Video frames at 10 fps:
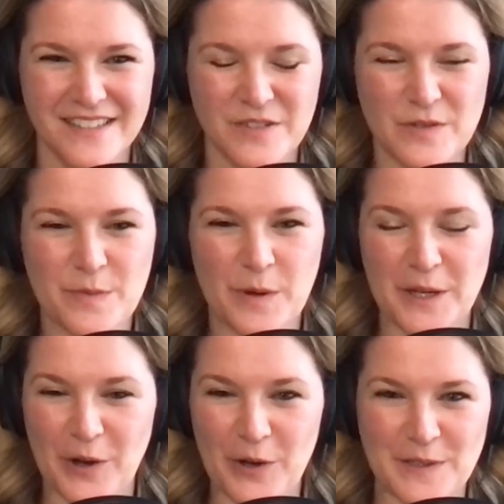So it's a
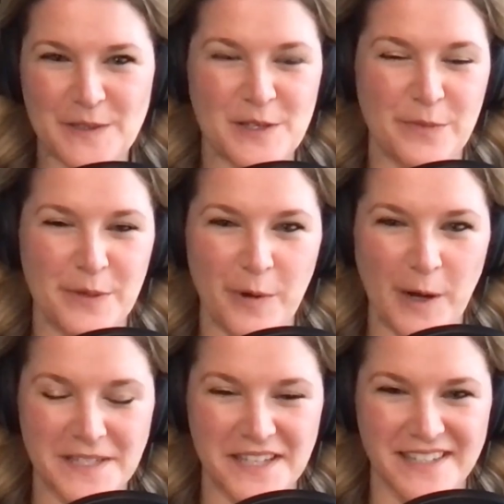pretty all-consuming
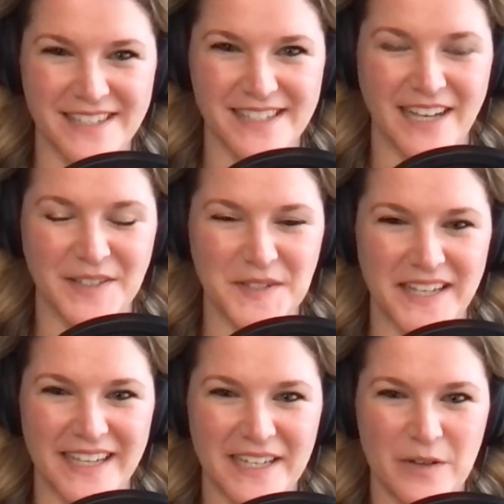process, it sounds
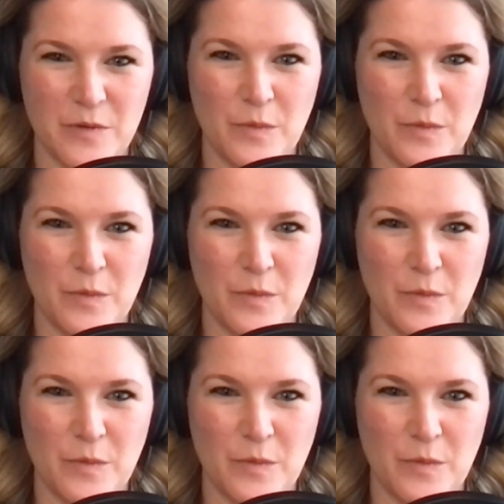like.